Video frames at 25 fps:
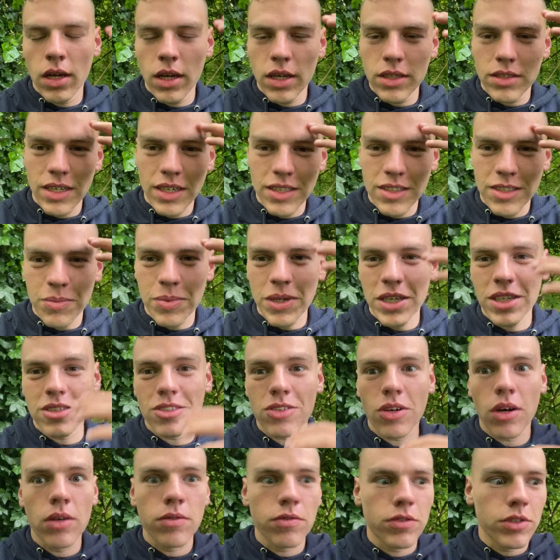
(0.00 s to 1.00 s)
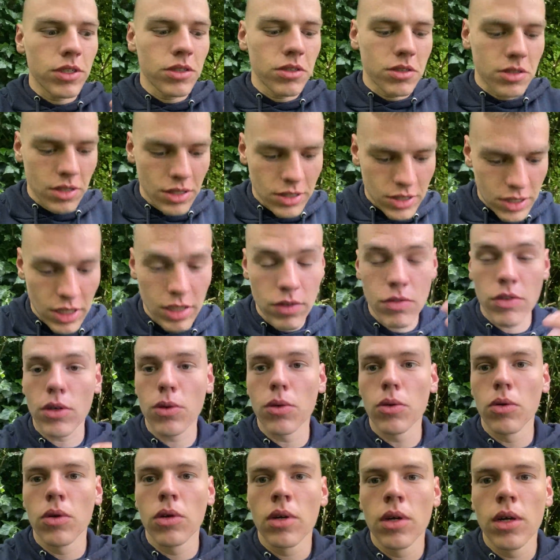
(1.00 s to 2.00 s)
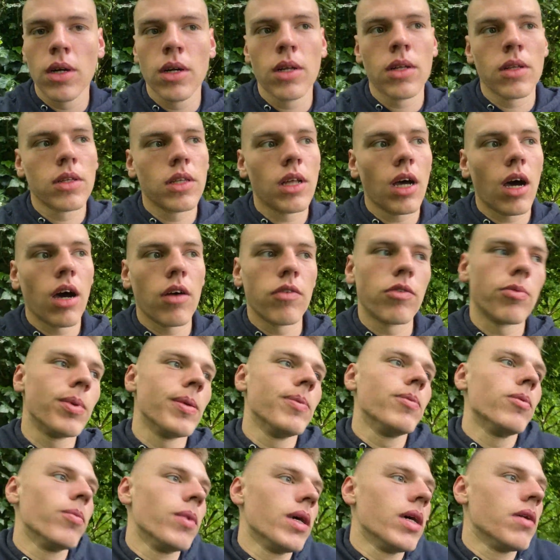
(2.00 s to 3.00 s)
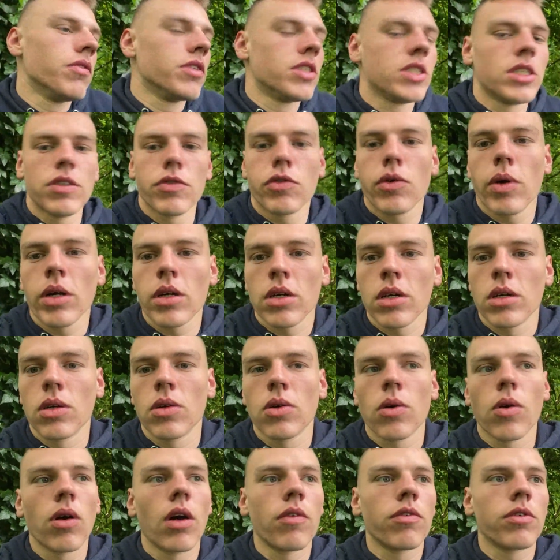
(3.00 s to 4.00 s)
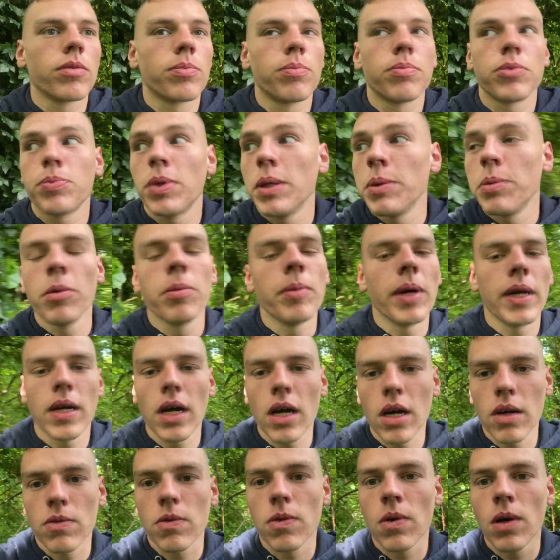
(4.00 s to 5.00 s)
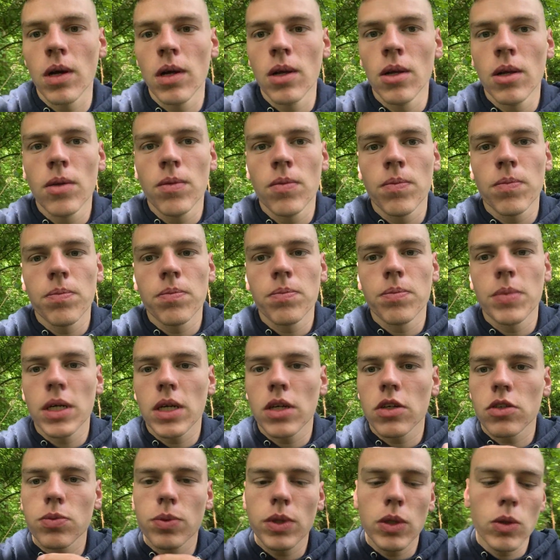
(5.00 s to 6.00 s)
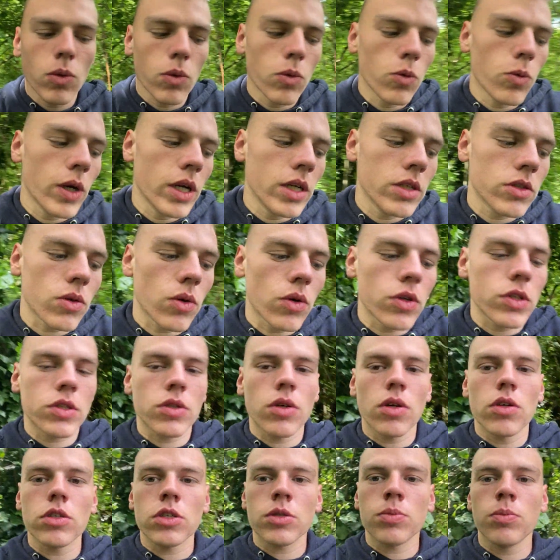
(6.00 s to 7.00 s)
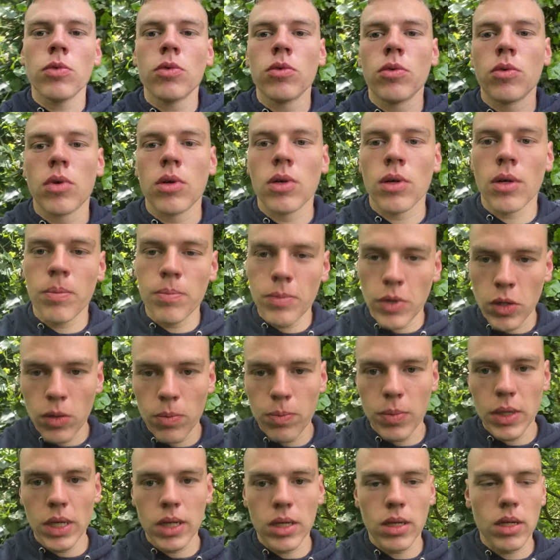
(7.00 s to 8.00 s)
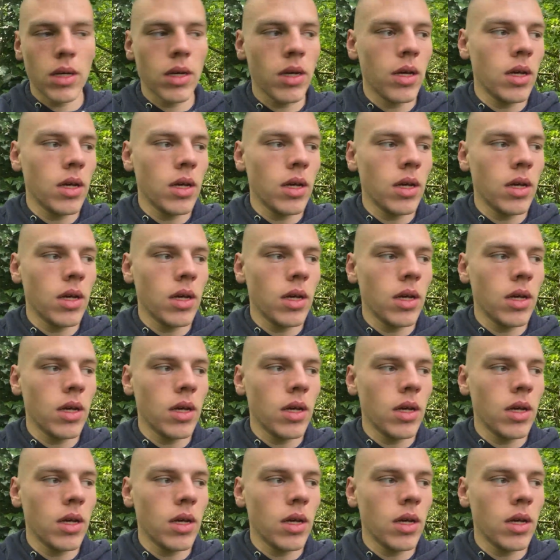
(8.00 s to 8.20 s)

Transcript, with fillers: It takes a bit of time for you to achieve a goal that other people may have achieved quicker or other people may have because we always got to start small and build big.